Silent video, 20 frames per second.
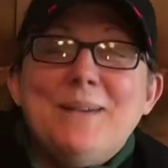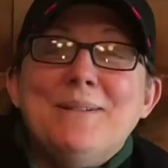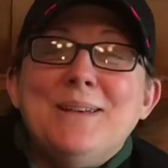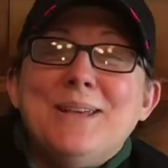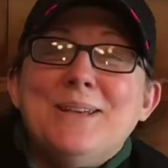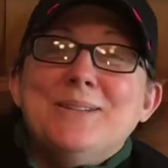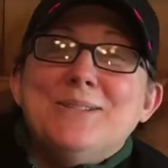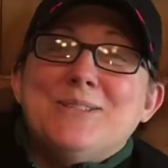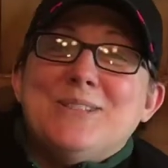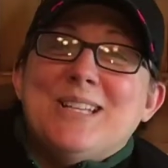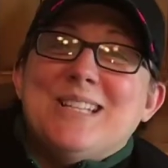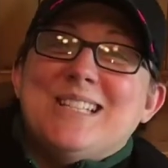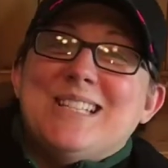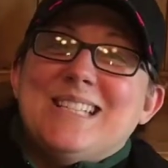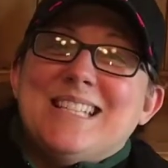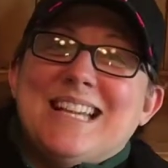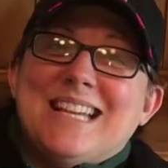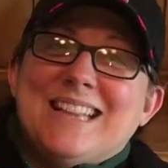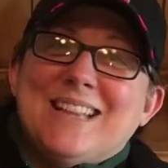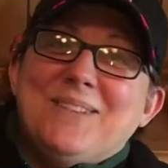Maybe you should
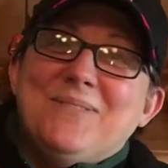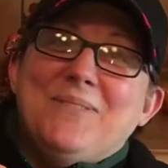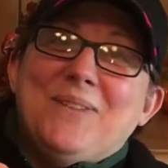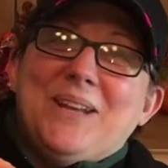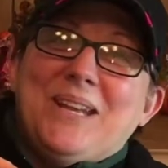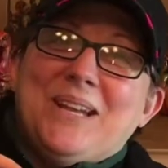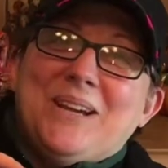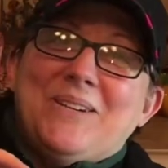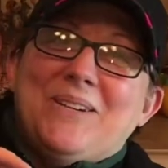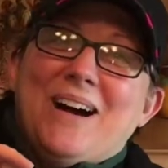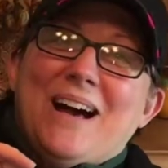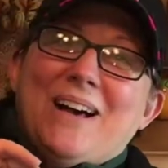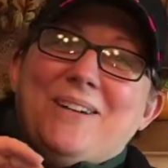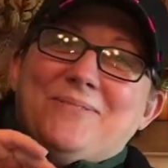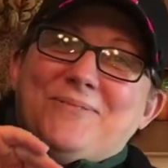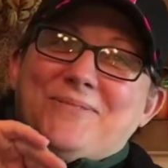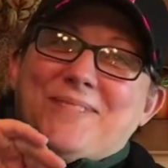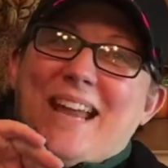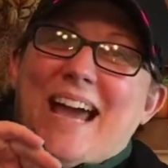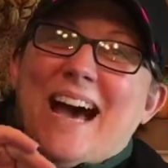shut the video off